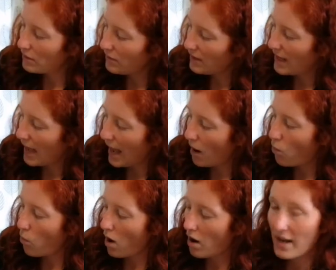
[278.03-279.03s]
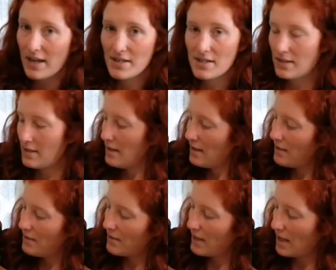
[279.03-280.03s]
can see how wide
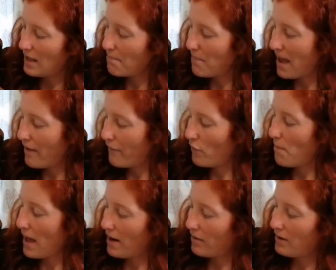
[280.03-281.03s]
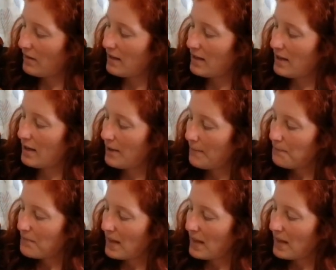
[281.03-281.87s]
the barefoot pair is here.